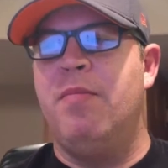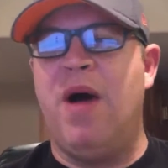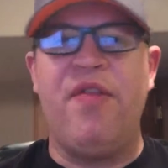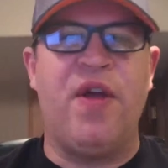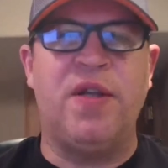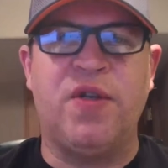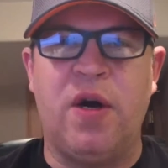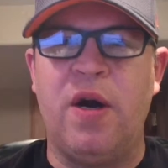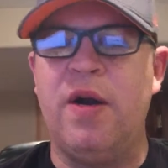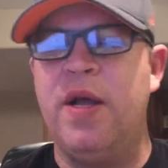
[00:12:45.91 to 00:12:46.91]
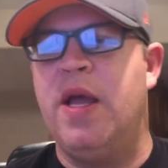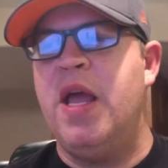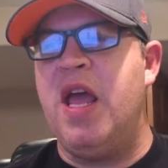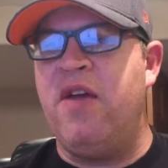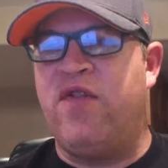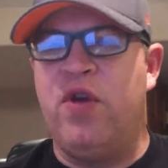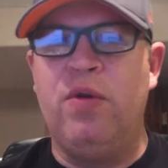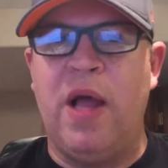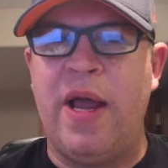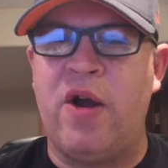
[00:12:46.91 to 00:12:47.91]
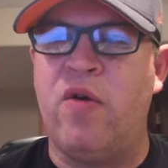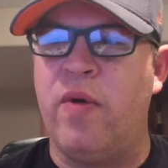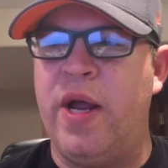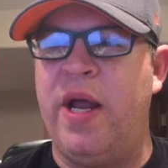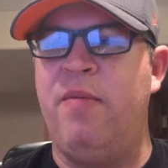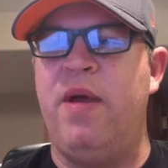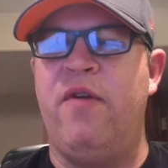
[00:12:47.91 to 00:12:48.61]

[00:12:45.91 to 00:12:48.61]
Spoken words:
My thoughts are, if you like cream,